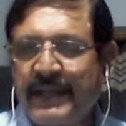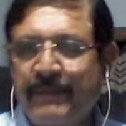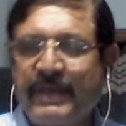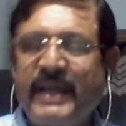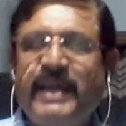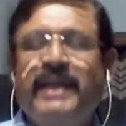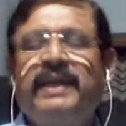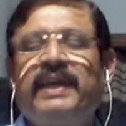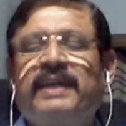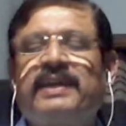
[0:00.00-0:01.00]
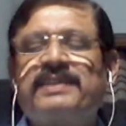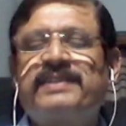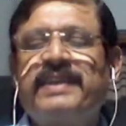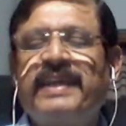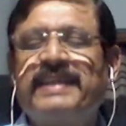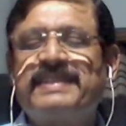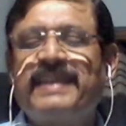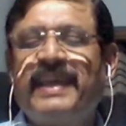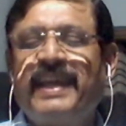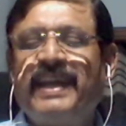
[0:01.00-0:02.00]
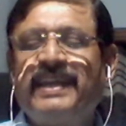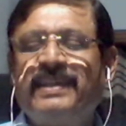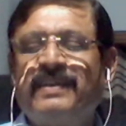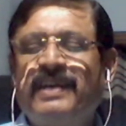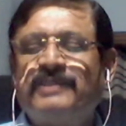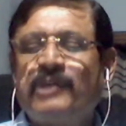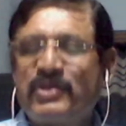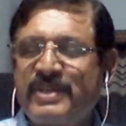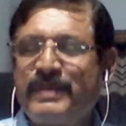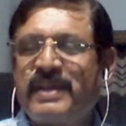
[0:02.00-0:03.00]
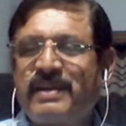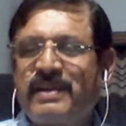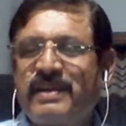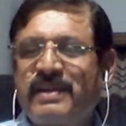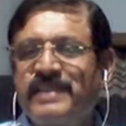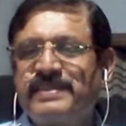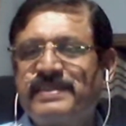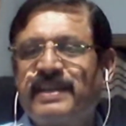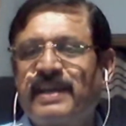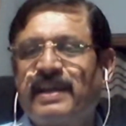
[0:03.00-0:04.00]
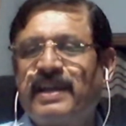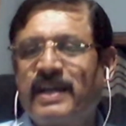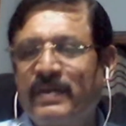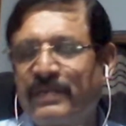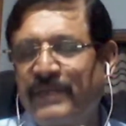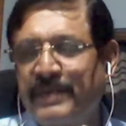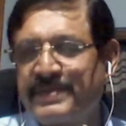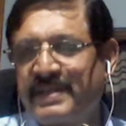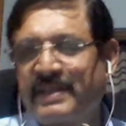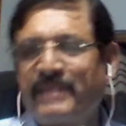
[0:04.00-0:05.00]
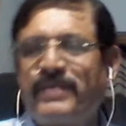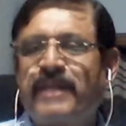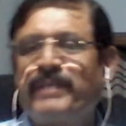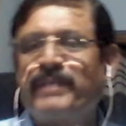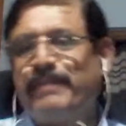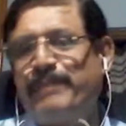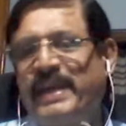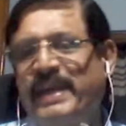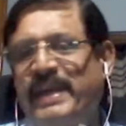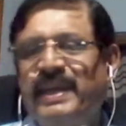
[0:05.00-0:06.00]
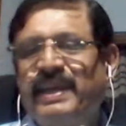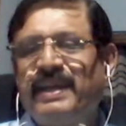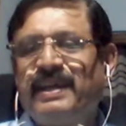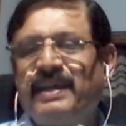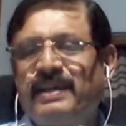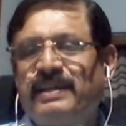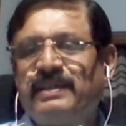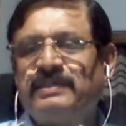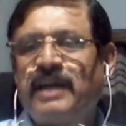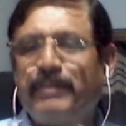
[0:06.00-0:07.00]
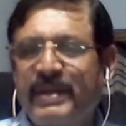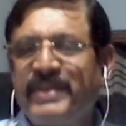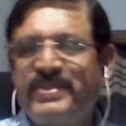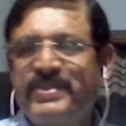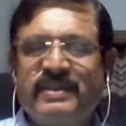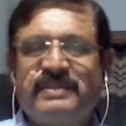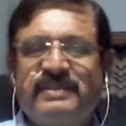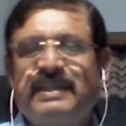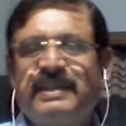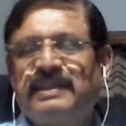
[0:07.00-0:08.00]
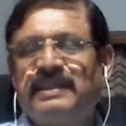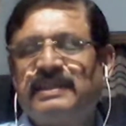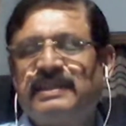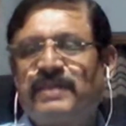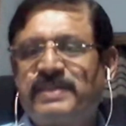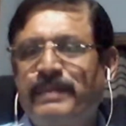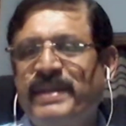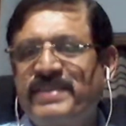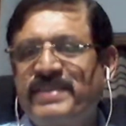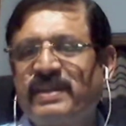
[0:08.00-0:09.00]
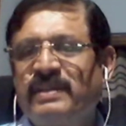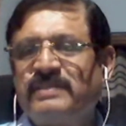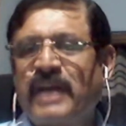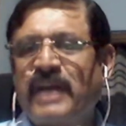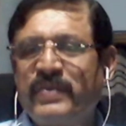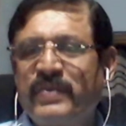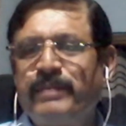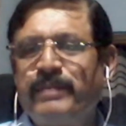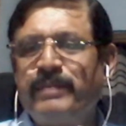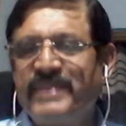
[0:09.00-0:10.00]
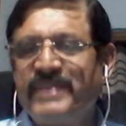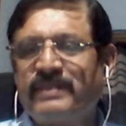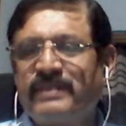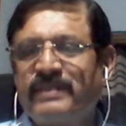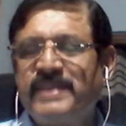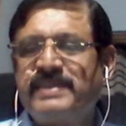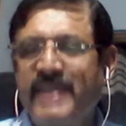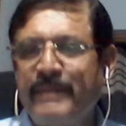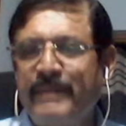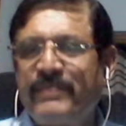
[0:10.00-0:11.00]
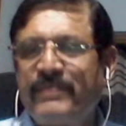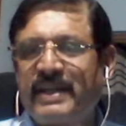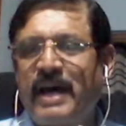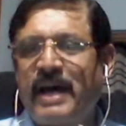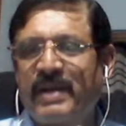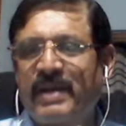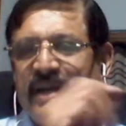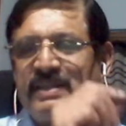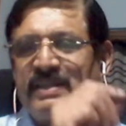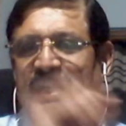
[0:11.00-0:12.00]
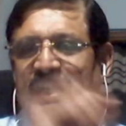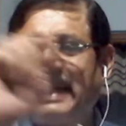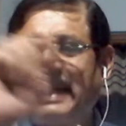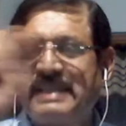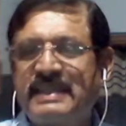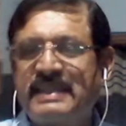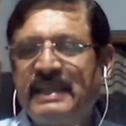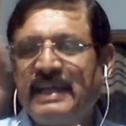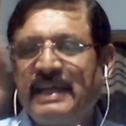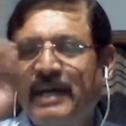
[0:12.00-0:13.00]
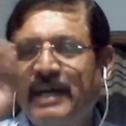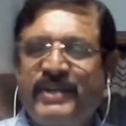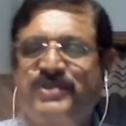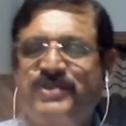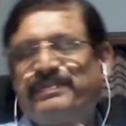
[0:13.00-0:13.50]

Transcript: my constituency, in the Lok Sabha constituency in Karnataka, our film star, the former MP Ambarish, was the minister, a union minister. His name, in fact, Amarnath alias Ambarish.